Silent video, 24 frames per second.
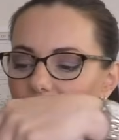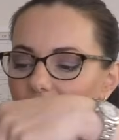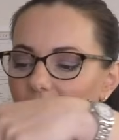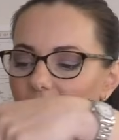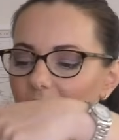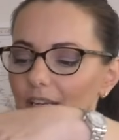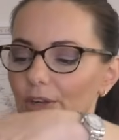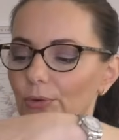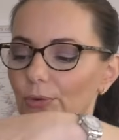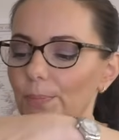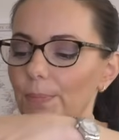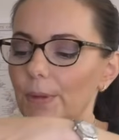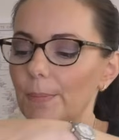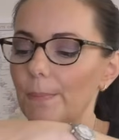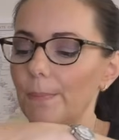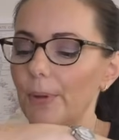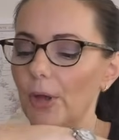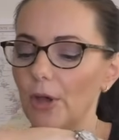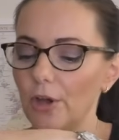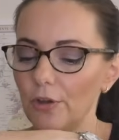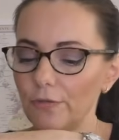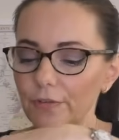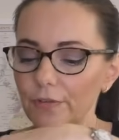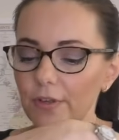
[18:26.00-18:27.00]
it would be
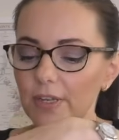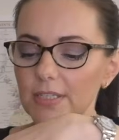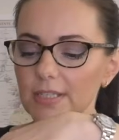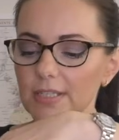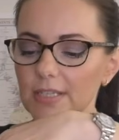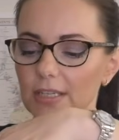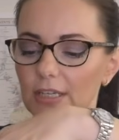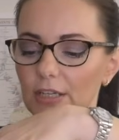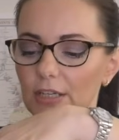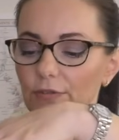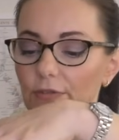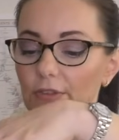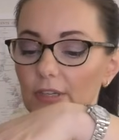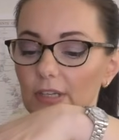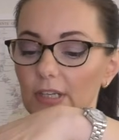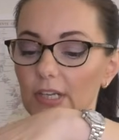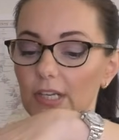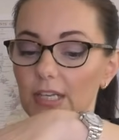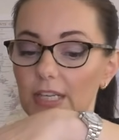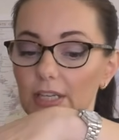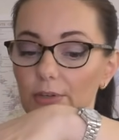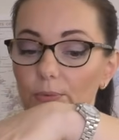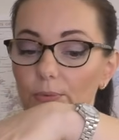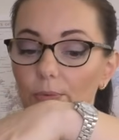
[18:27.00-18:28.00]
perfect if the
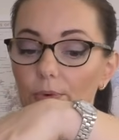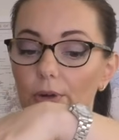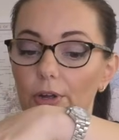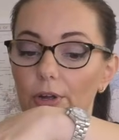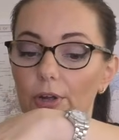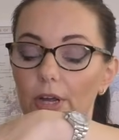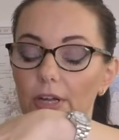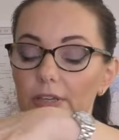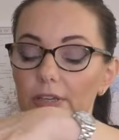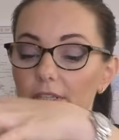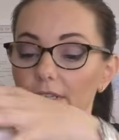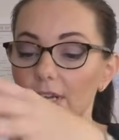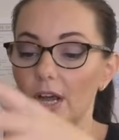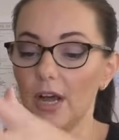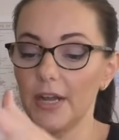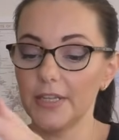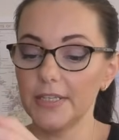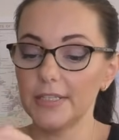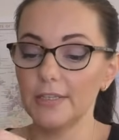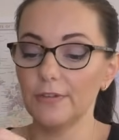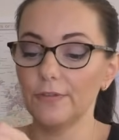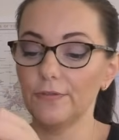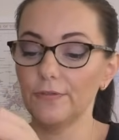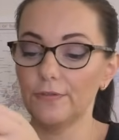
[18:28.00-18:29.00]
lid were a
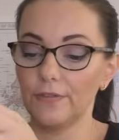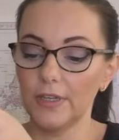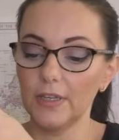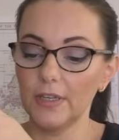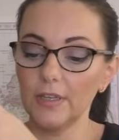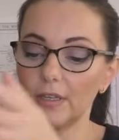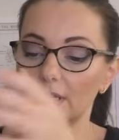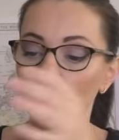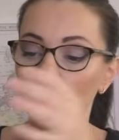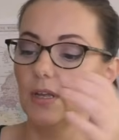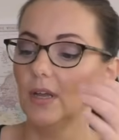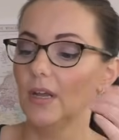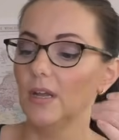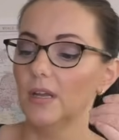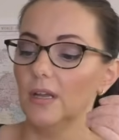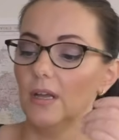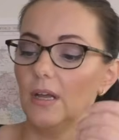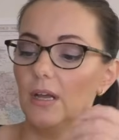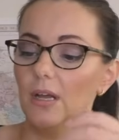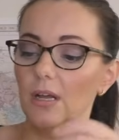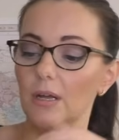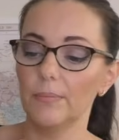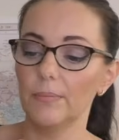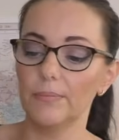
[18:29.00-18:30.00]
tighter fit,
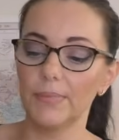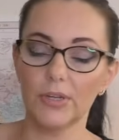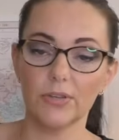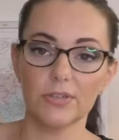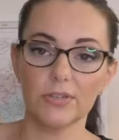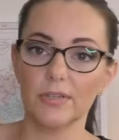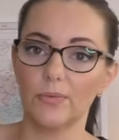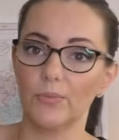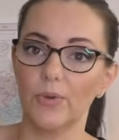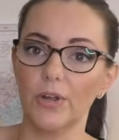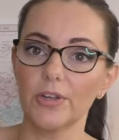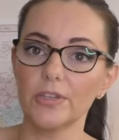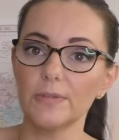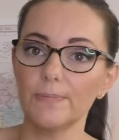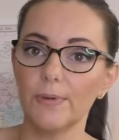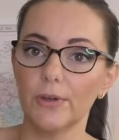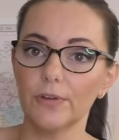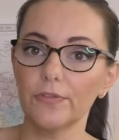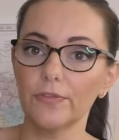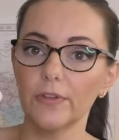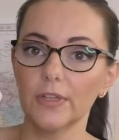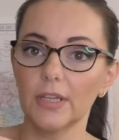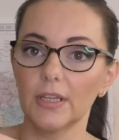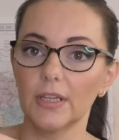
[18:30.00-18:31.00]
because it works
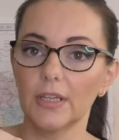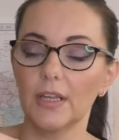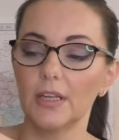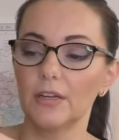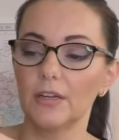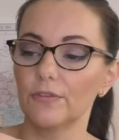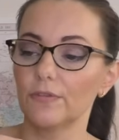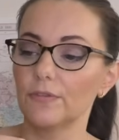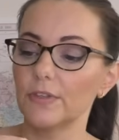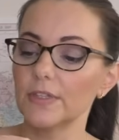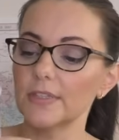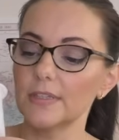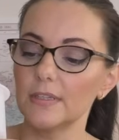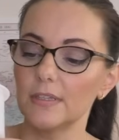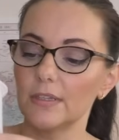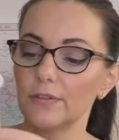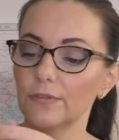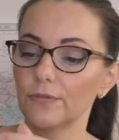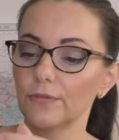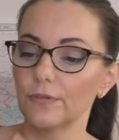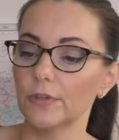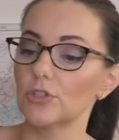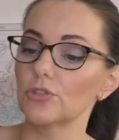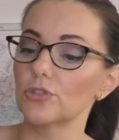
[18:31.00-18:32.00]
perfectly and it fits in the
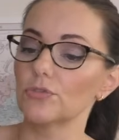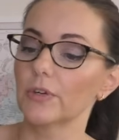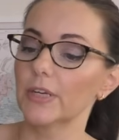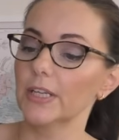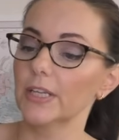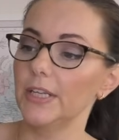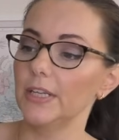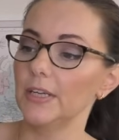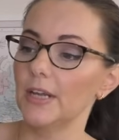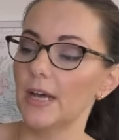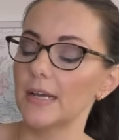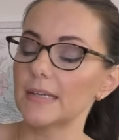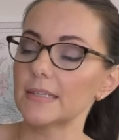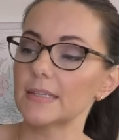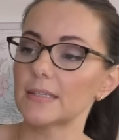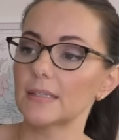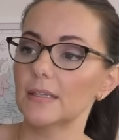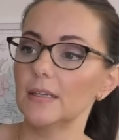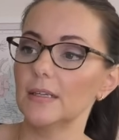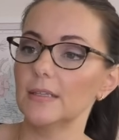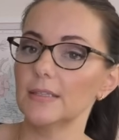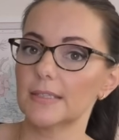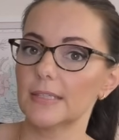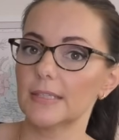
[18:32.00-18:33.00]
fridge really
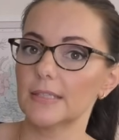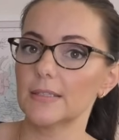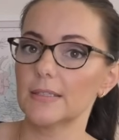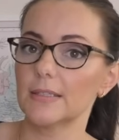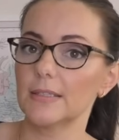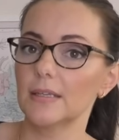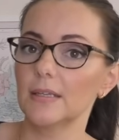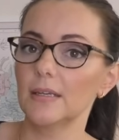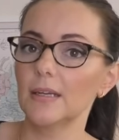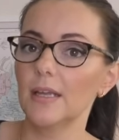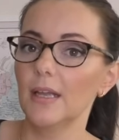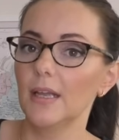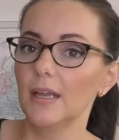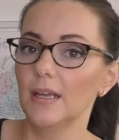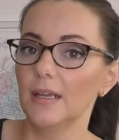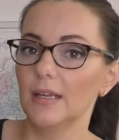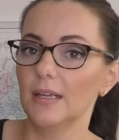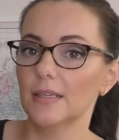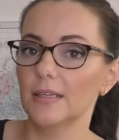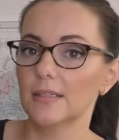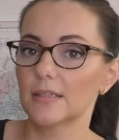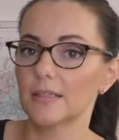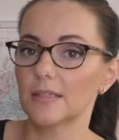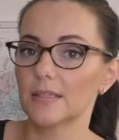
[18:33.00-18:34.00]
nicely. It sits in,
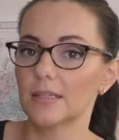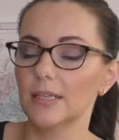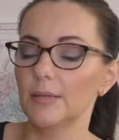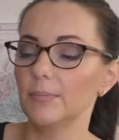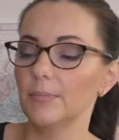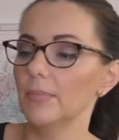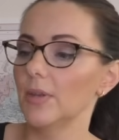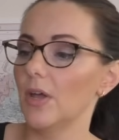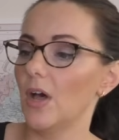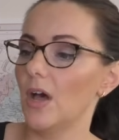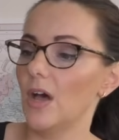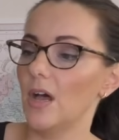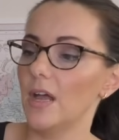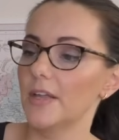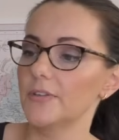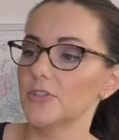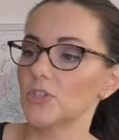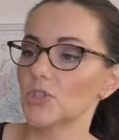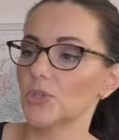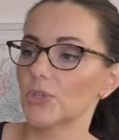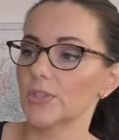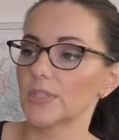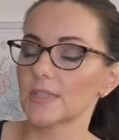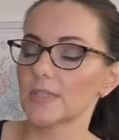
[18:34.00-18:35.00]
it's slimline,
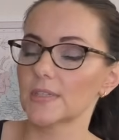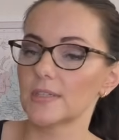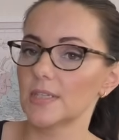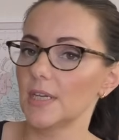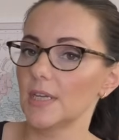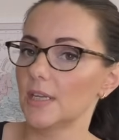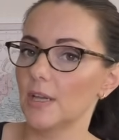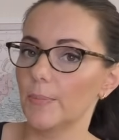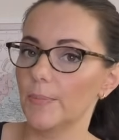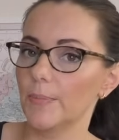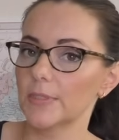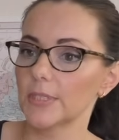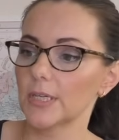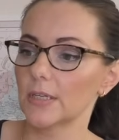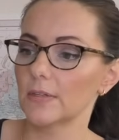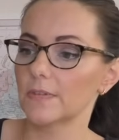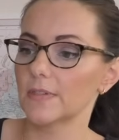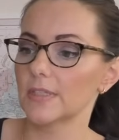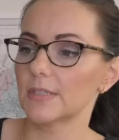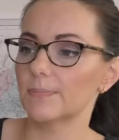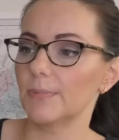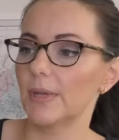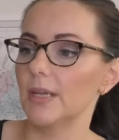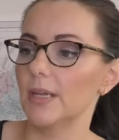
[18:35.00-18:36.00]
so it doesn't take up a ton of
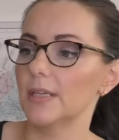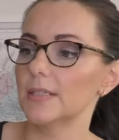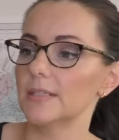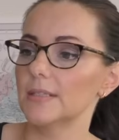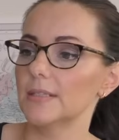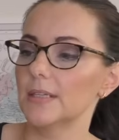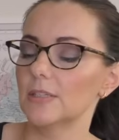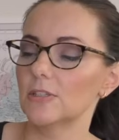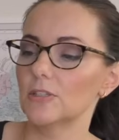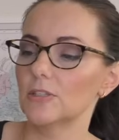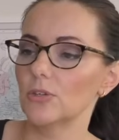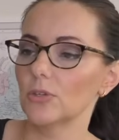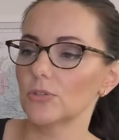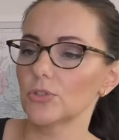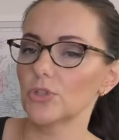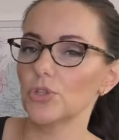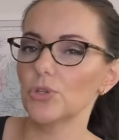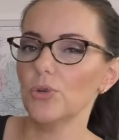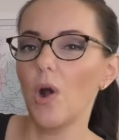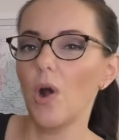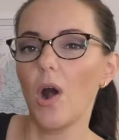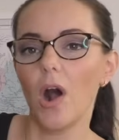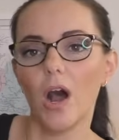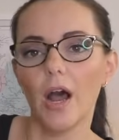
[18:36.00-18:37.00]
space. It's not
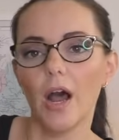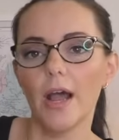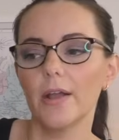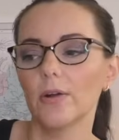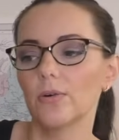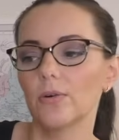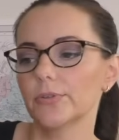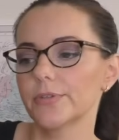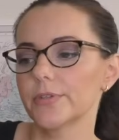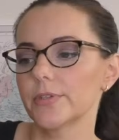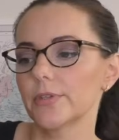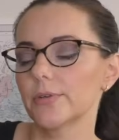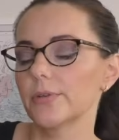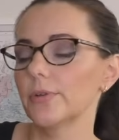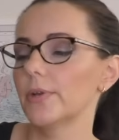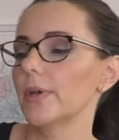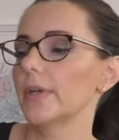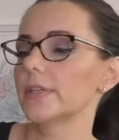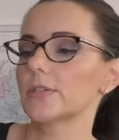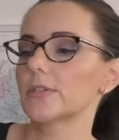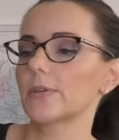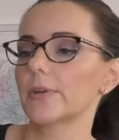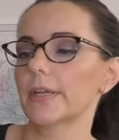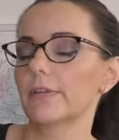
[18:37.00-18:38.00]
too high also,
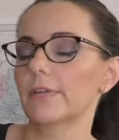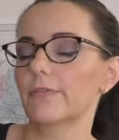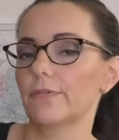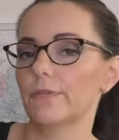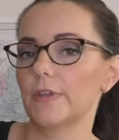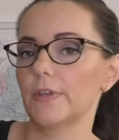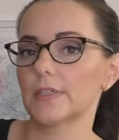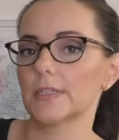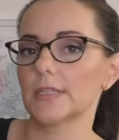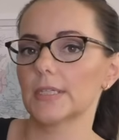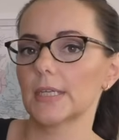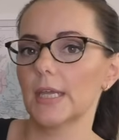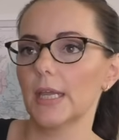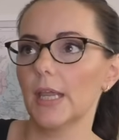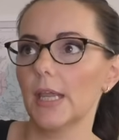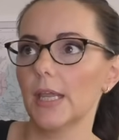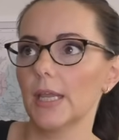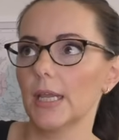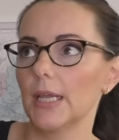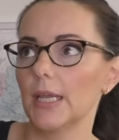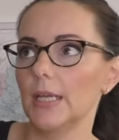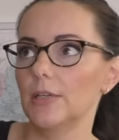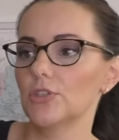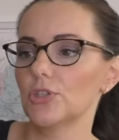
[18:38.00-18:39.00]
so it fits like
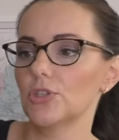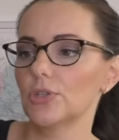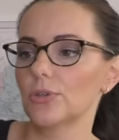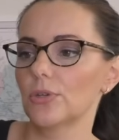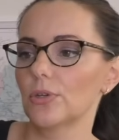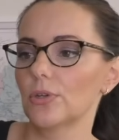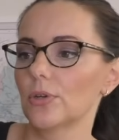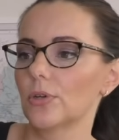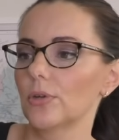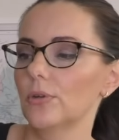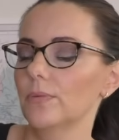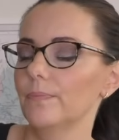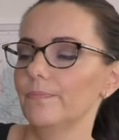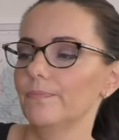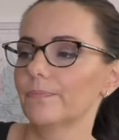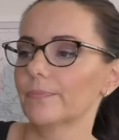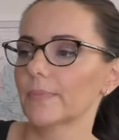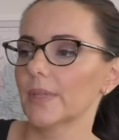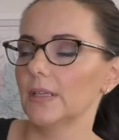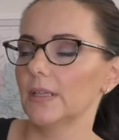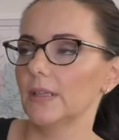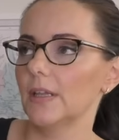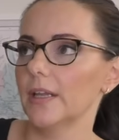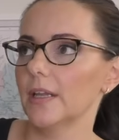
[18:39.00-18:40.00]
into
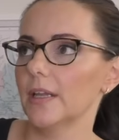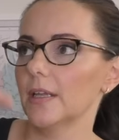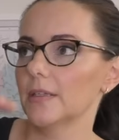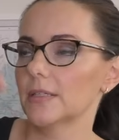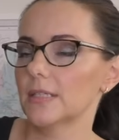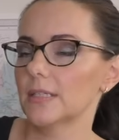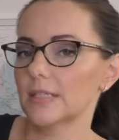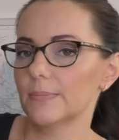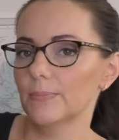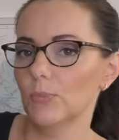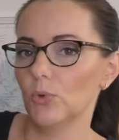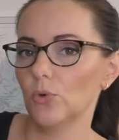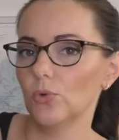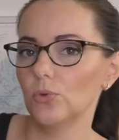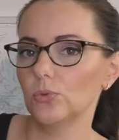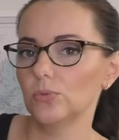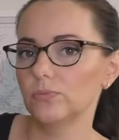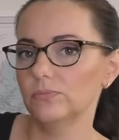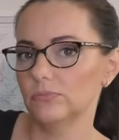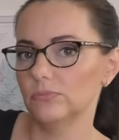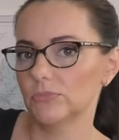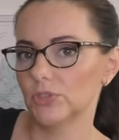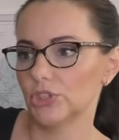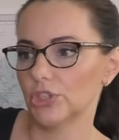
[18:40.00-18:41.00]
like a small
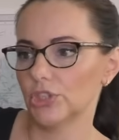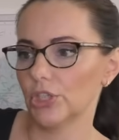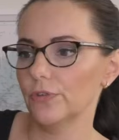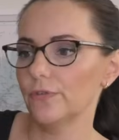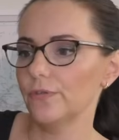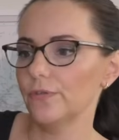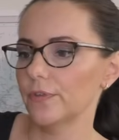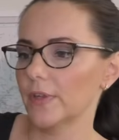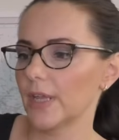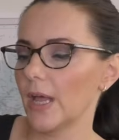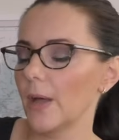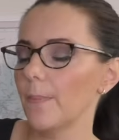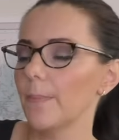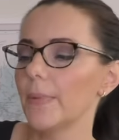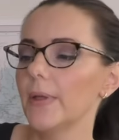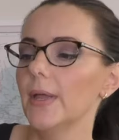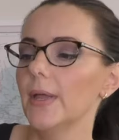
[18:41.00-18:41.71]
shelf gap.